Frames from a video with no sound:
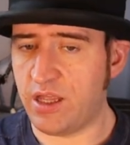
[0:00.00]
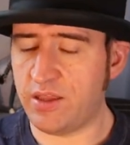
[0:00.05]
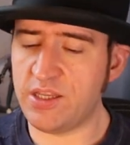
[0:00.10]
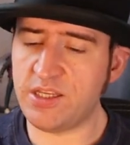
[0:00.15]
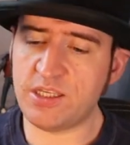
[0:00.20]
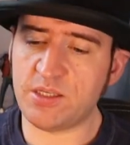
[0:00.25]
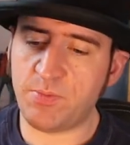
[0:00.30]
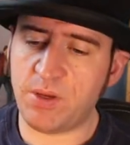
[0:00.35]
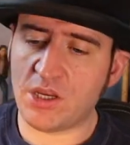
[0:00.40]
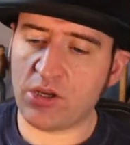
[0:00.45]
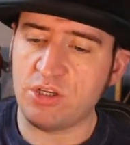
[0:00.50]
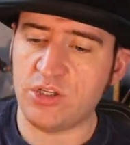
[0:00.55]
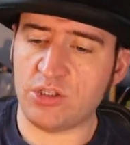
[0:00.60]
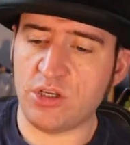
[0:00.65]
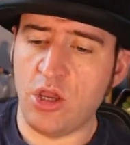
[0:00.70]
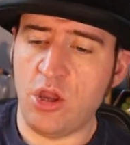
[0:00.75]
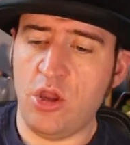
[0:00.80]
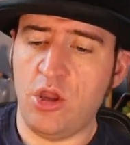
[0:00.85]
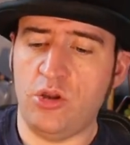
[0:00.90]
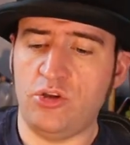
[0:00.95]
And this is
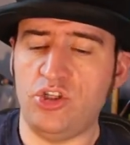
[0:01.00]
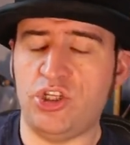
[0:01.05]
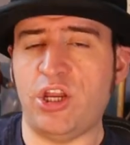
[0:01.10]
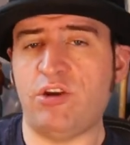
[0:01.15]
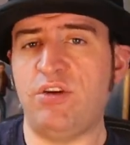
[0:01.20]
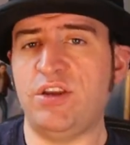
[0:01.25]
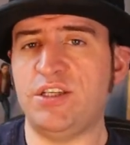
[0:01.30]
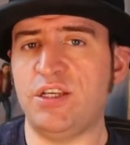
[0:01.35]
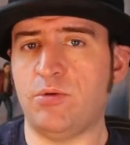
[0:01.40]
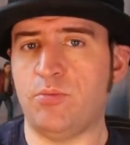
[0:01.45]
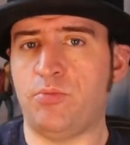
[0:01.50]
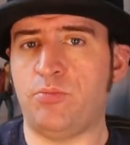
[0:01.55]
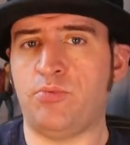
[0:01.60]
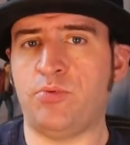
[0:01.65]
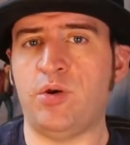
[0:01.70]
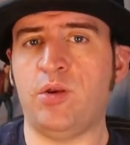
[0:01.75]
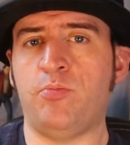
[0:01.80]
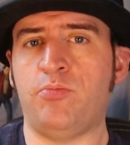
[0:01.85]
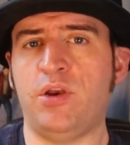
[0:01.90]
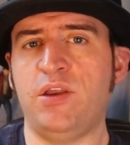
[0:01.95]
because generating
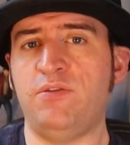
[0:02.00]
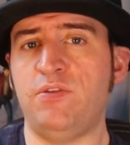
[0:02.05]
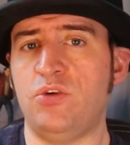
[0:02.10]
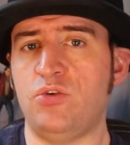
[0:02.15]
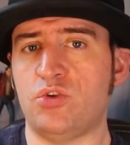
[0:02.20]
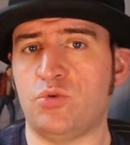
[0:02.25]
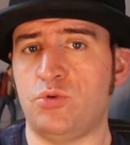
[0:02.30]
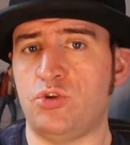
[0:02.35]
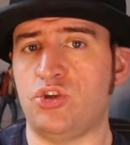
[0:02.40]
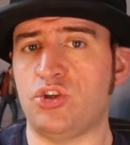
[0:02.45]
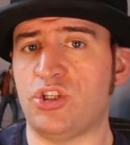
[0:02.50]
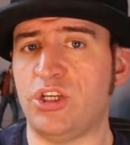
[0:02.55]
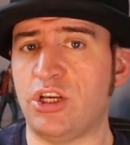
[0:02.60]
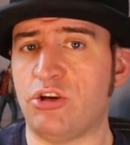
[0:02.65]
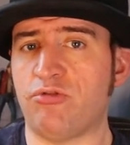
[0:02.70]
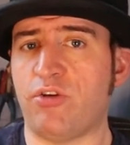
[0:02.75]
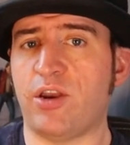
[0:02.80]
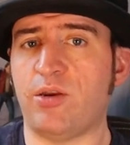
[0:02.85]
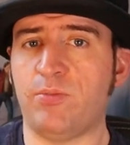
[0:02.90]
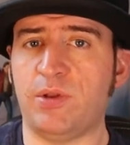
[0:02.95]
previews was just
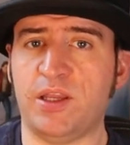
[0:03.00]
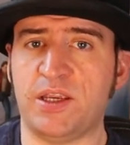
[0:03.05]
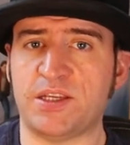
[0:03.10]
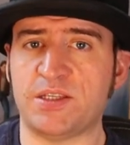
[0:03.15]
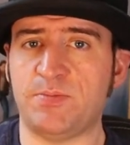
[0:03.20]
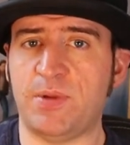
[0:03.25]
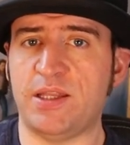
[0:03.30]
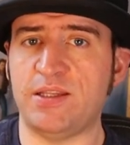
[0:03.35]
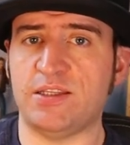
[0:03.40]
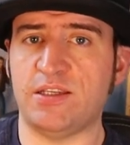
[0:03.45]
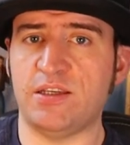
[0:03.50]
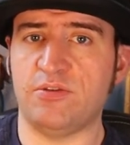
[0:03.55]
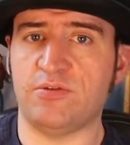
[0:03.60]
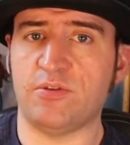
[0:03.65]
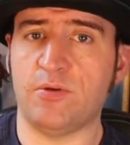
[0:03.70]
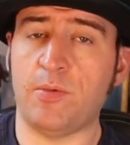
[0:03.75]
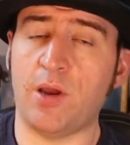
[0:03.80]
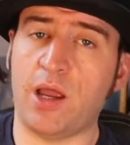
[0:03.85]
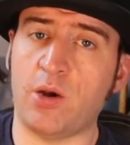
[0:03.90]
incredibly expensive.